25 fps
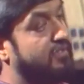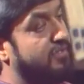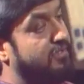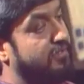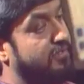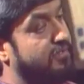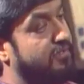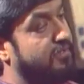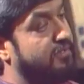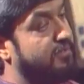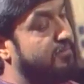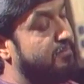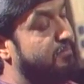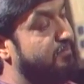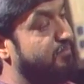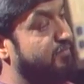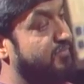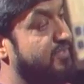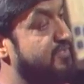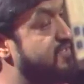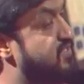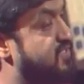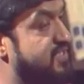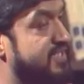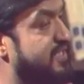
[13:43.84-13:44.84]

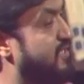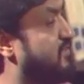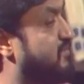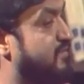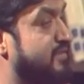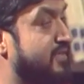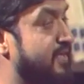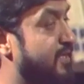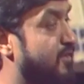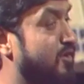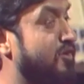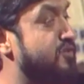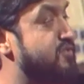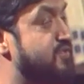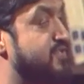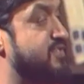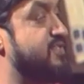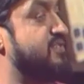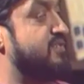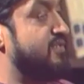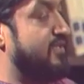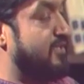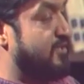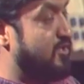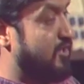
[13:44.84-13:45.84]
The state cannot
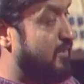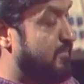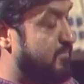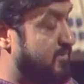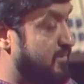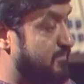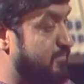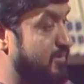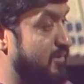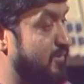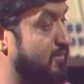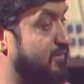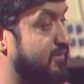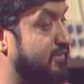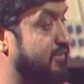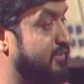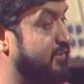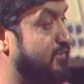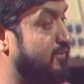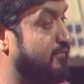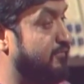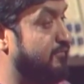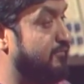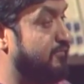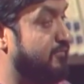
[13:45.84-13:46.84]
just adopt a policy
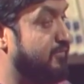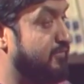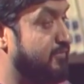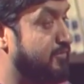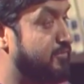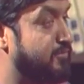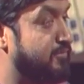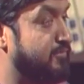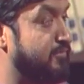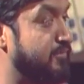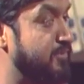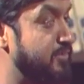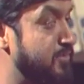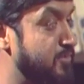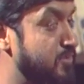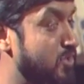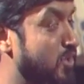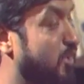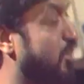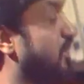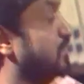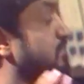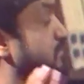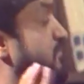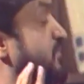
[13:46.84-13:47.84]
of
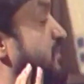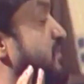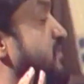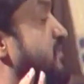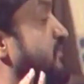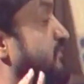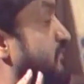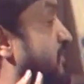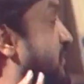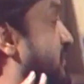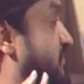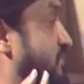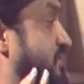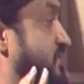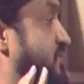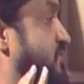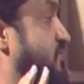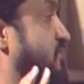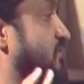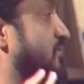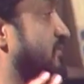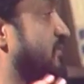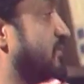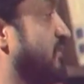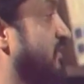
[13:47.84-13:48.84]
non-interference
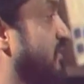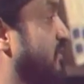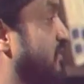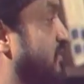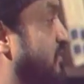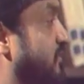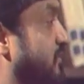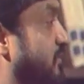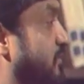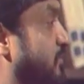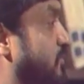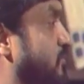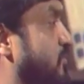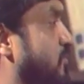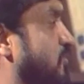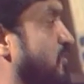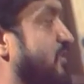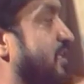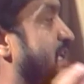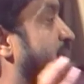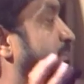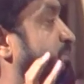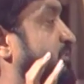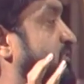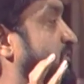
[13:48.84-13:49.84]
or, you know,
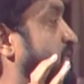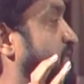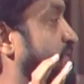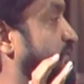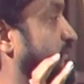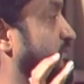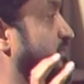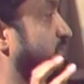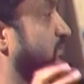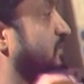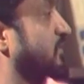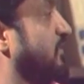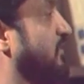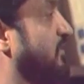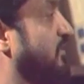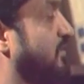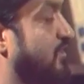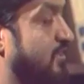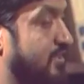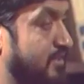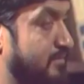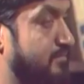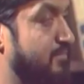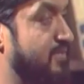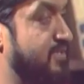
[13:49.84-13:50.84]
total abstinence.
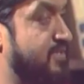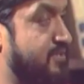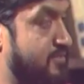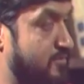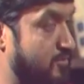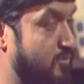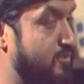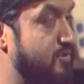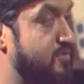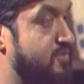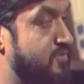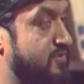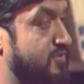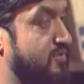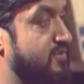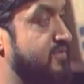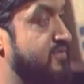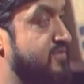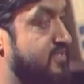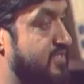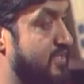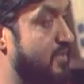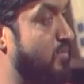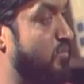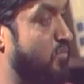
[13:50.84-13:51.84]
Mm-hmm. It must also, in
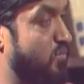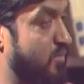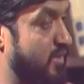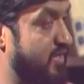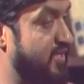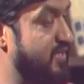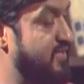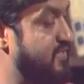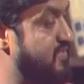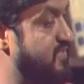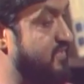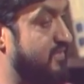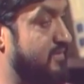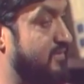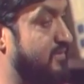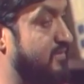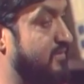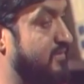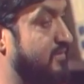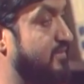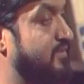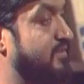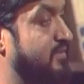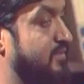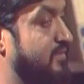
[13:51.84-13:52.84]
some ways,
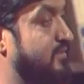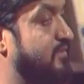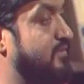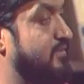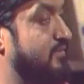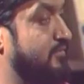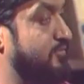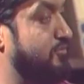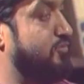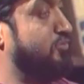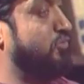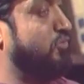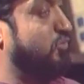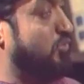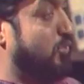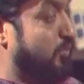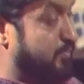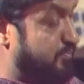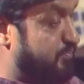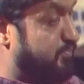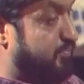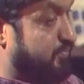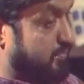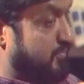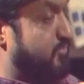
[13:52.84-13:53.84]
through
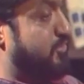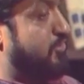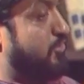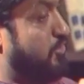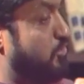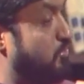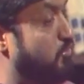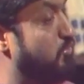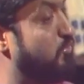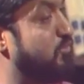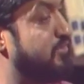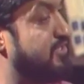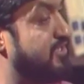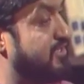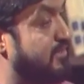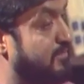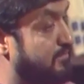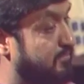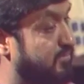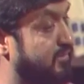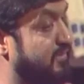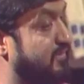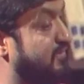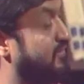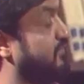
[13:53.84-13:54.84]
due
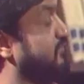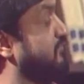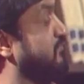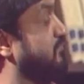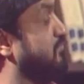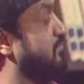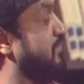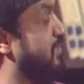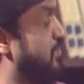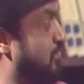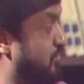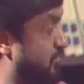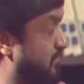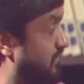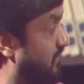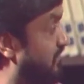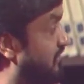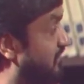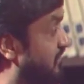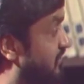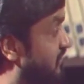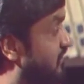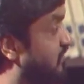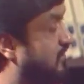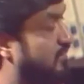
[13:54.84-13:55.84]
deliberative
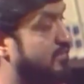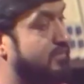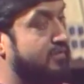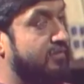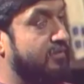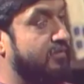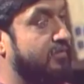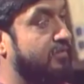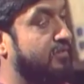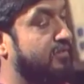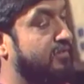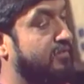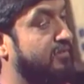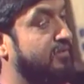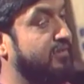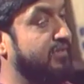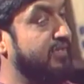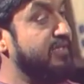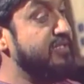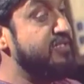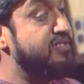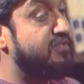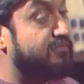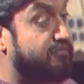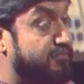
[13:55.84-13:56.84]
measures,
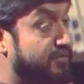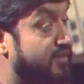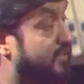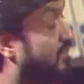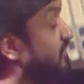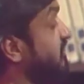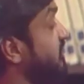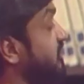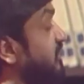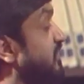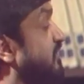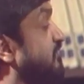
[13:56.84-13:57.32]
interfere in the